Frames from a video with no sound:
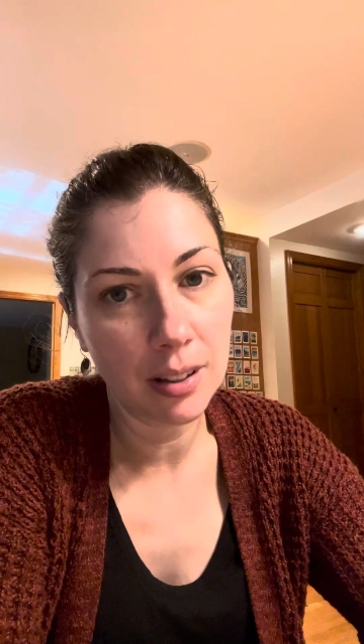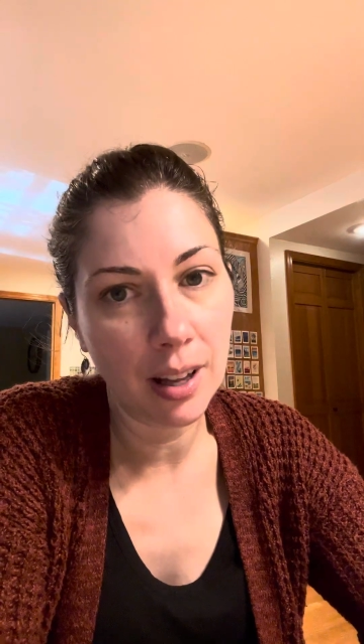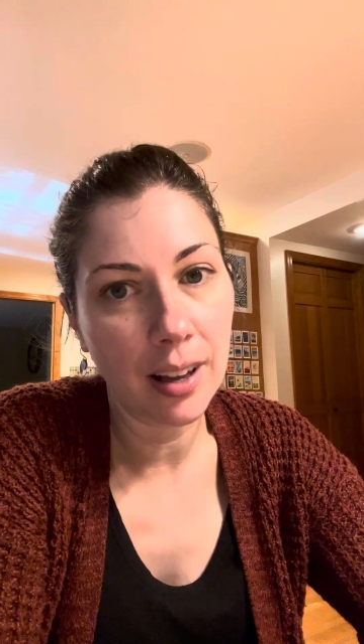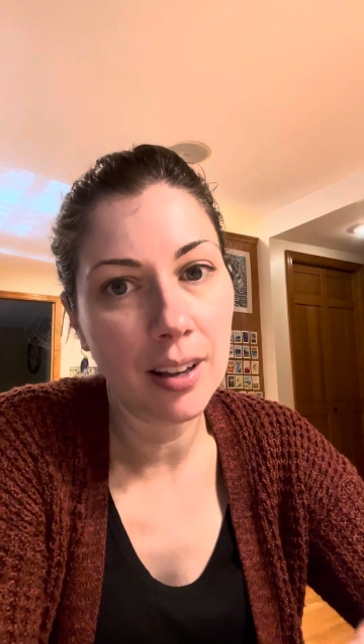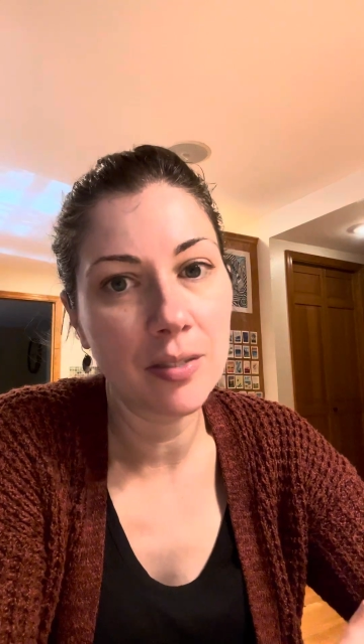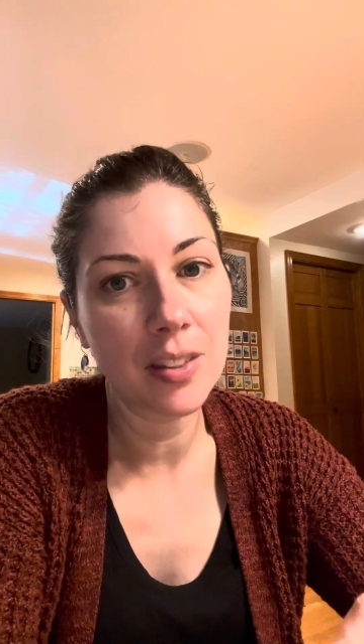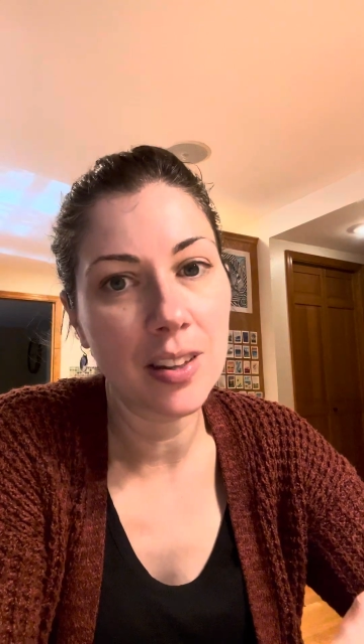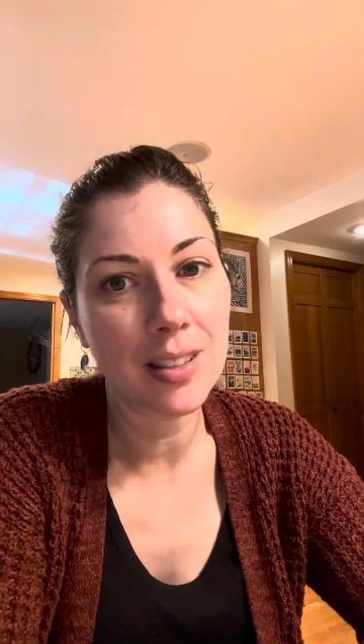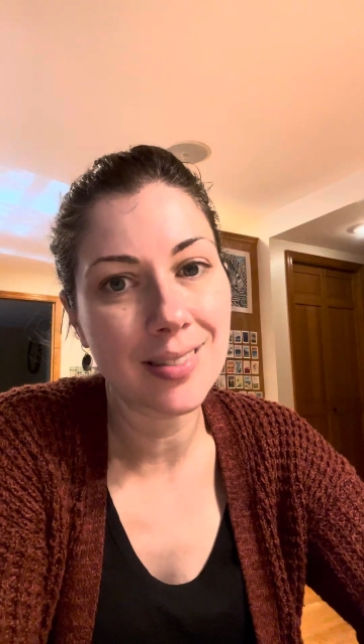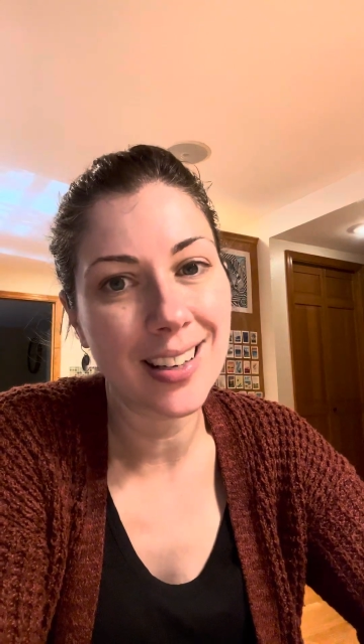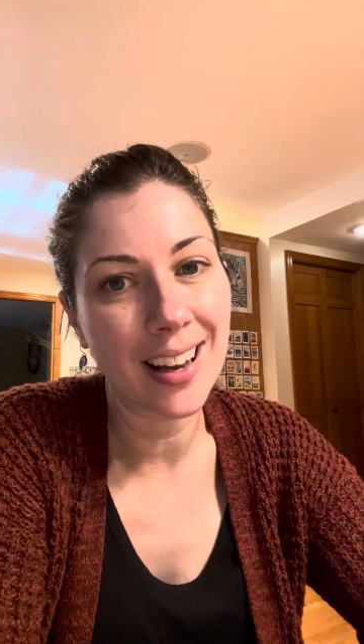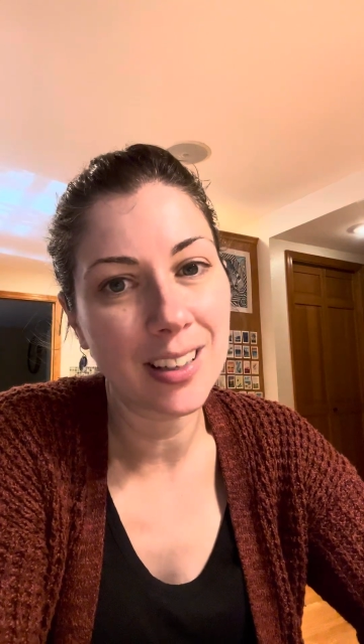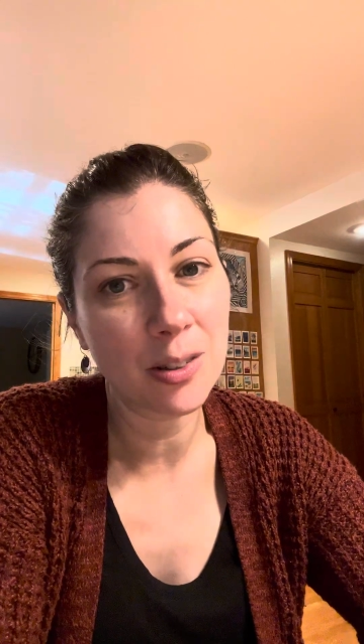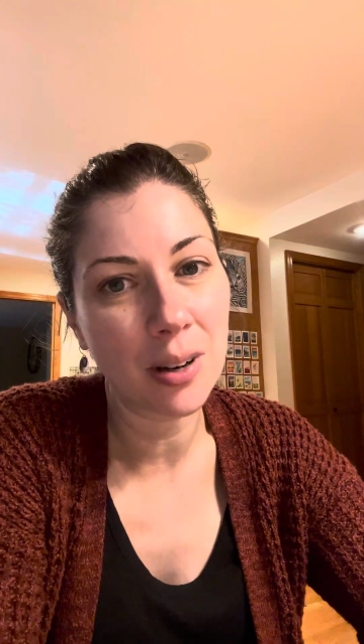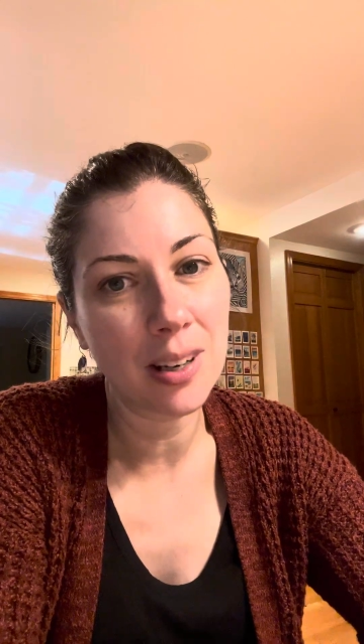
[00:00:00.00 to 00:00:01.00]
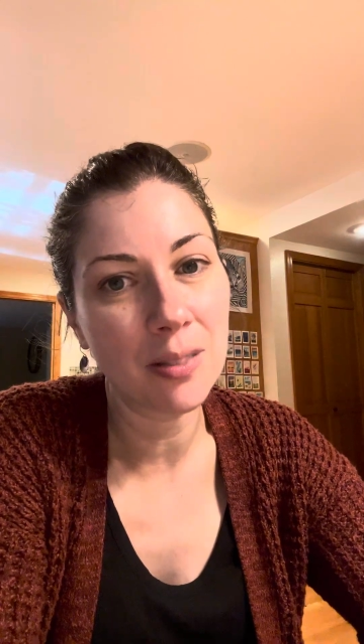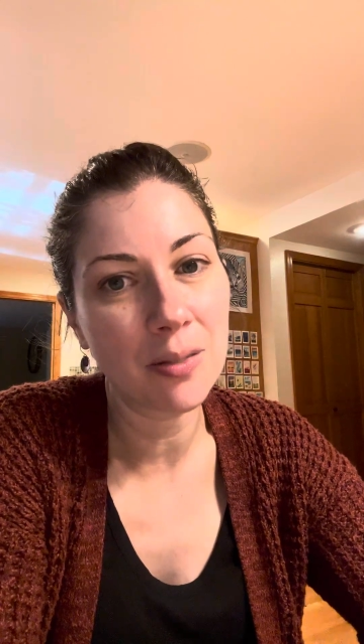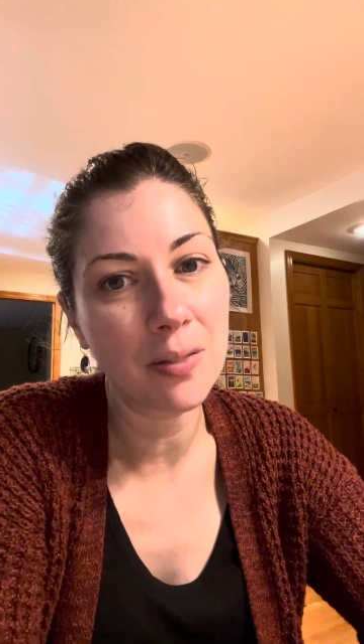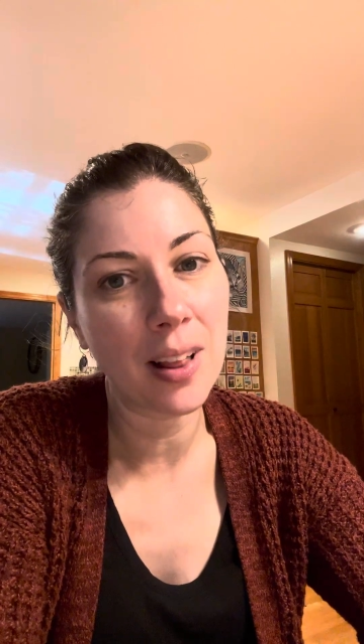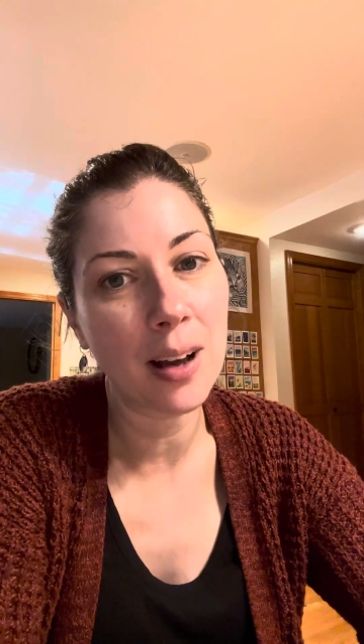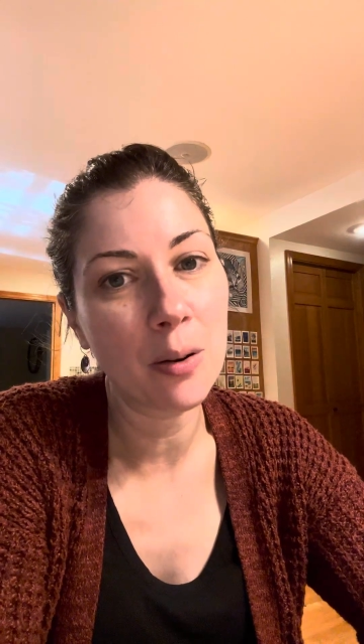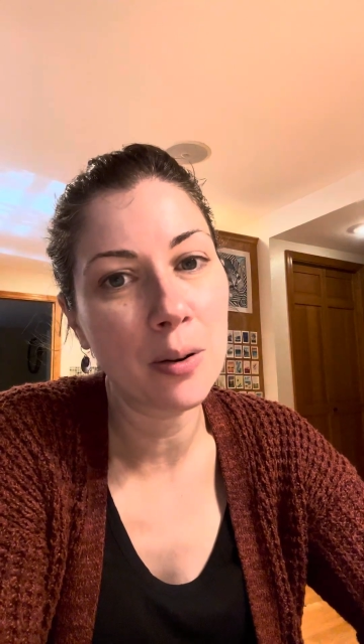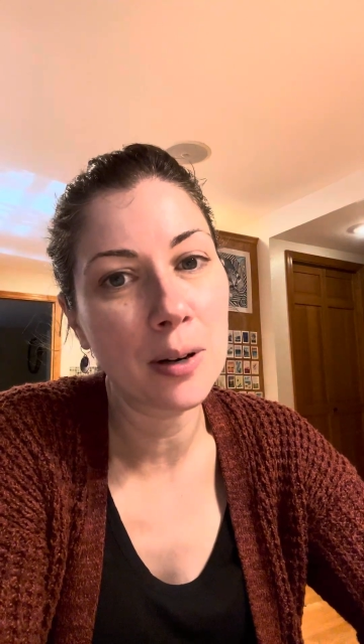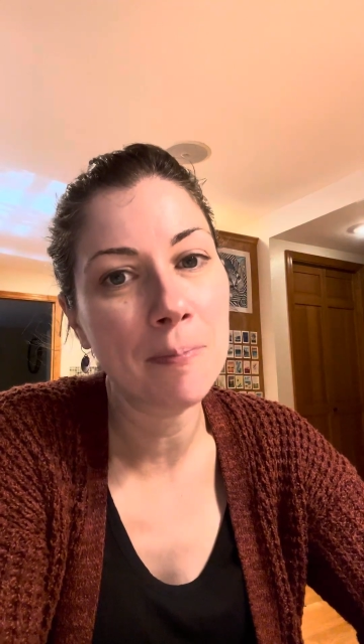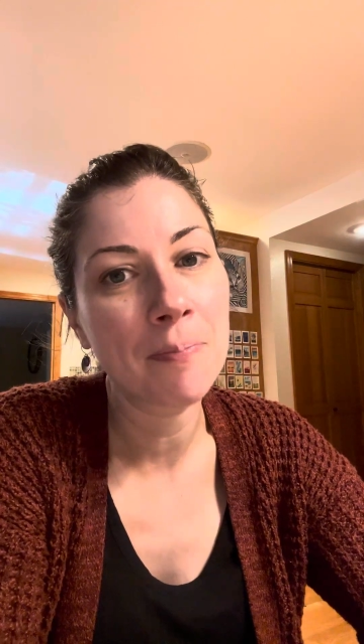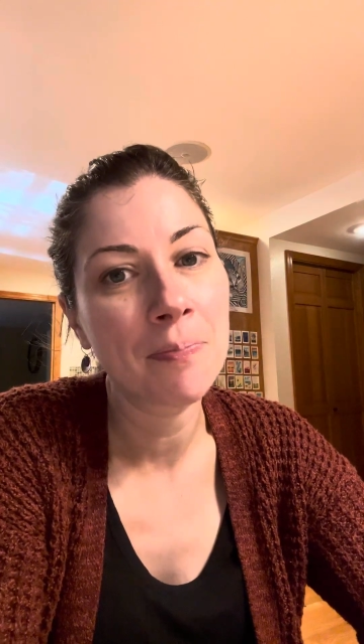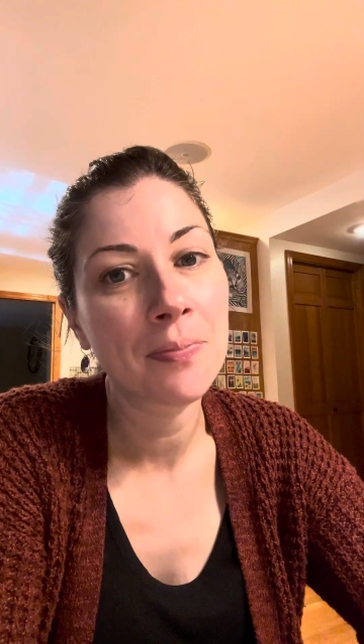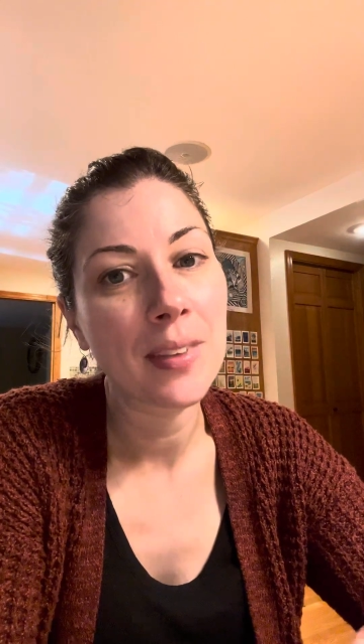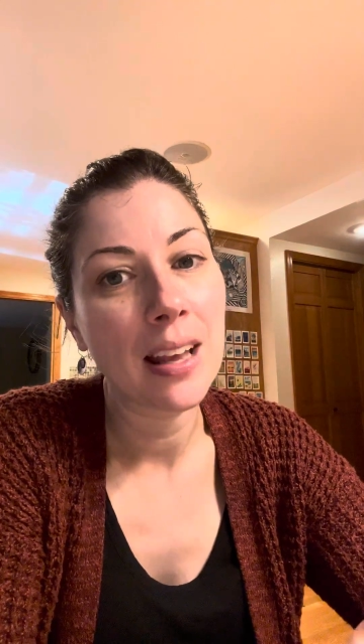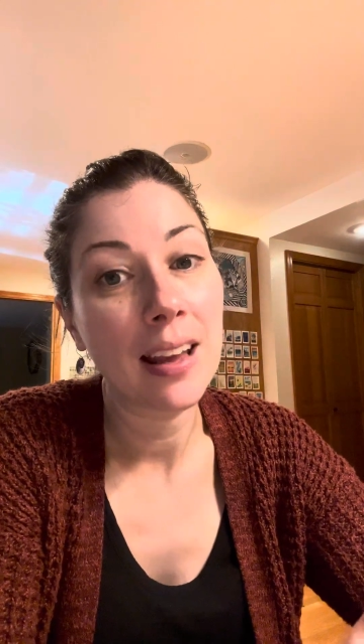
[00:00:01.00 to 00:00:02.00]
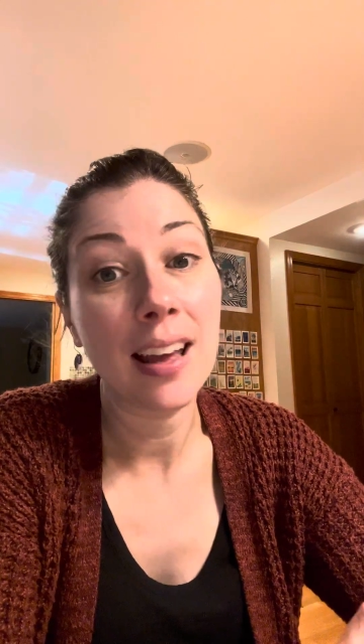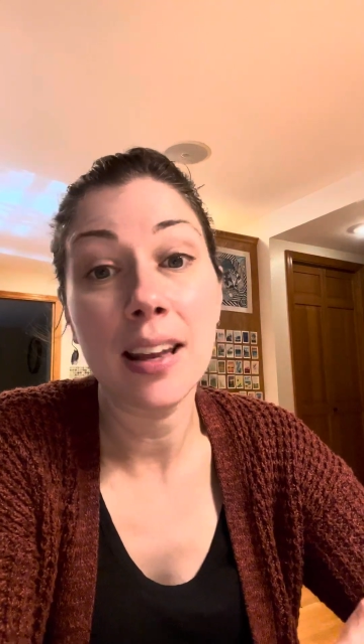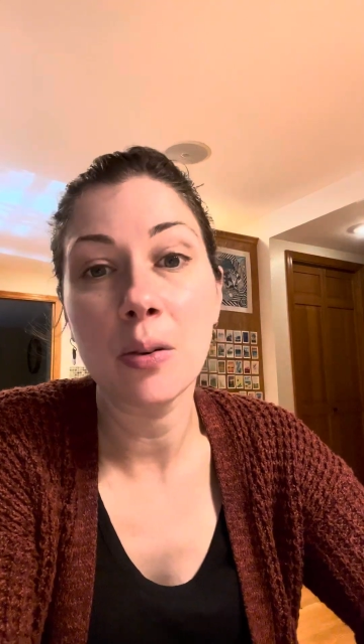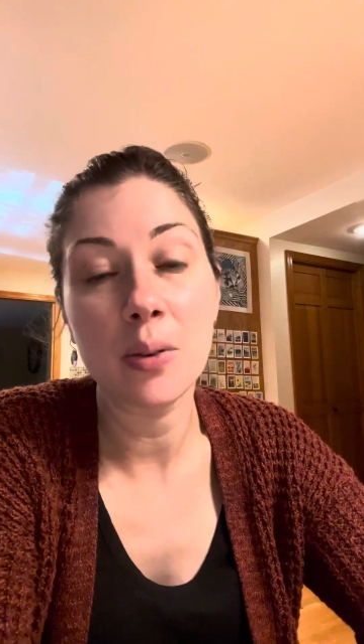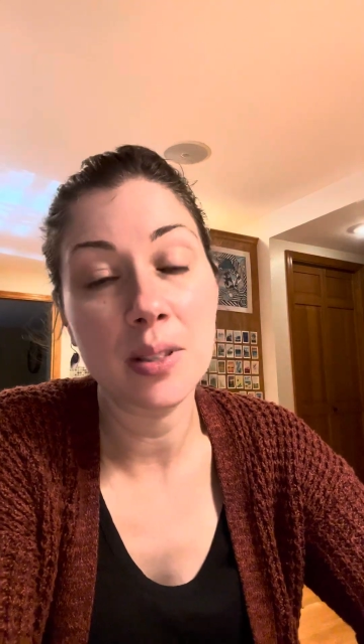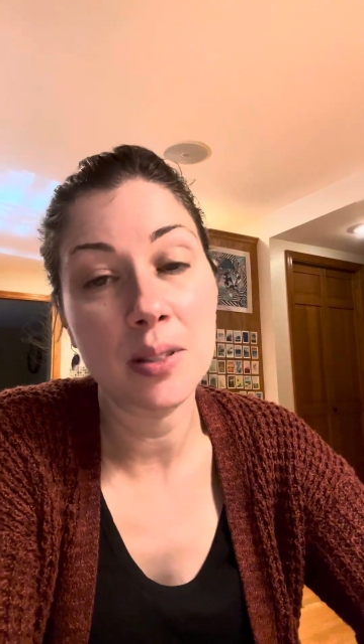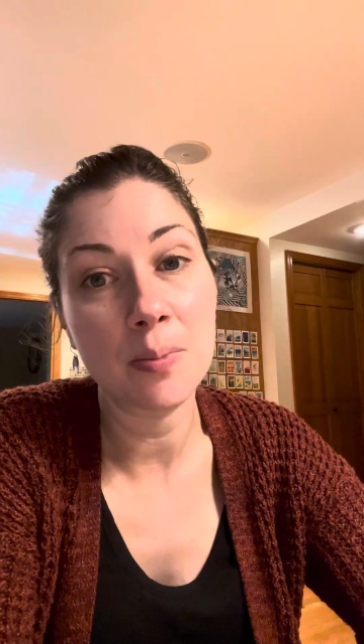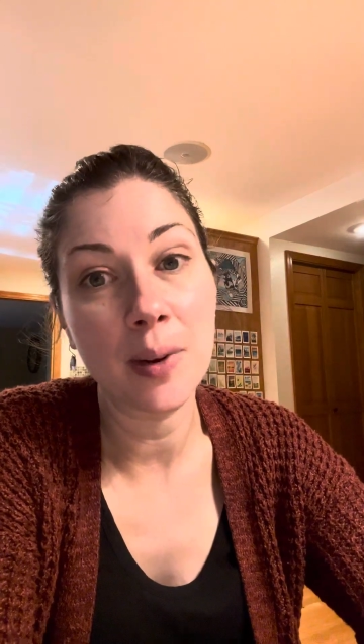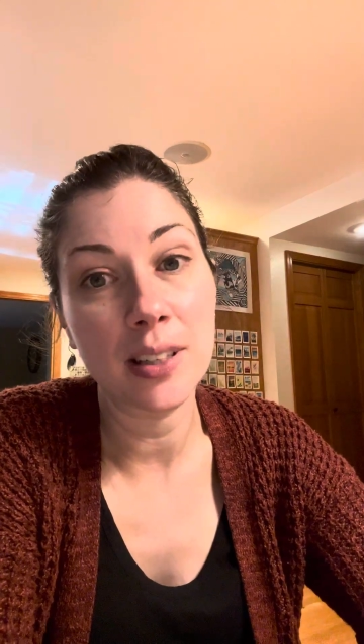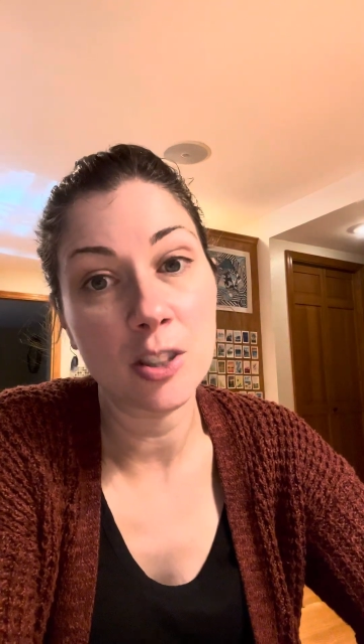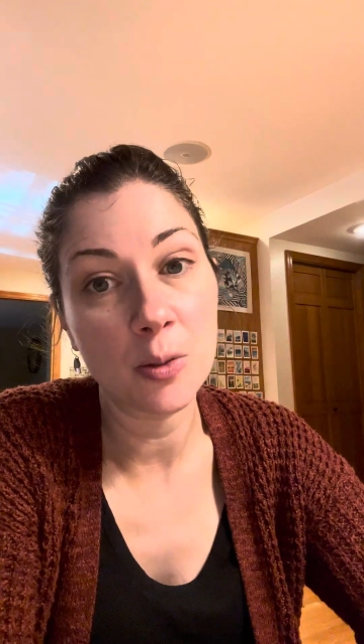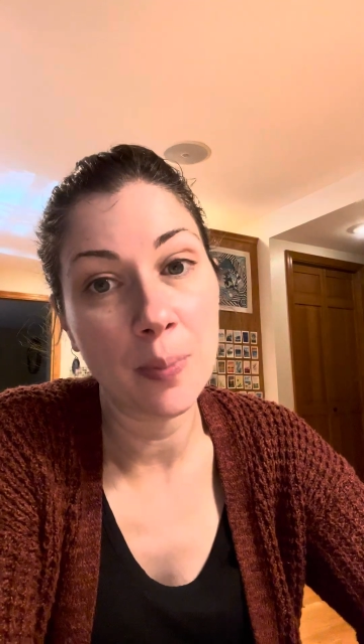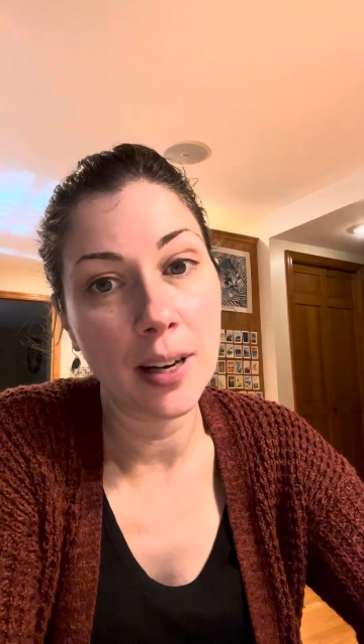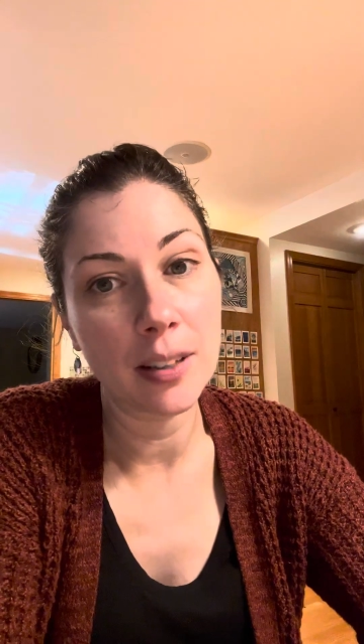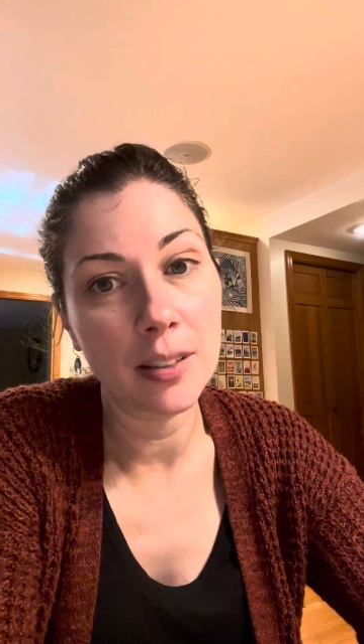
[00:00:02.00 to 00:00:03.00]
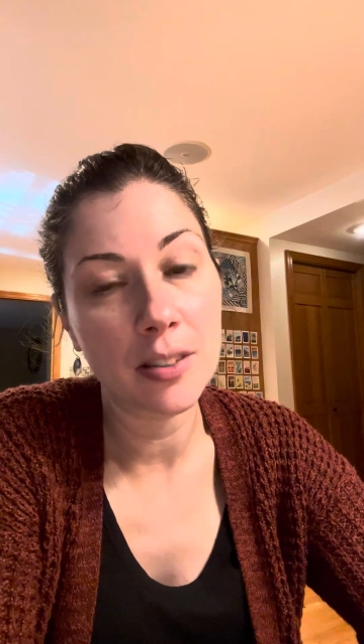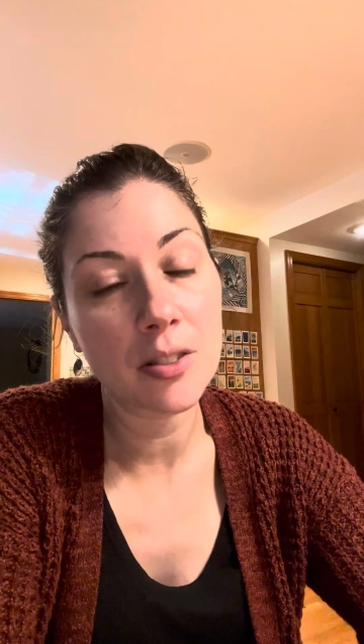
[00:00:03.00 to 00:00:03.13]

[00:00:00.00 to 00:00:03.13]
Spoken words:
of this 9-grain flour, and it was much better.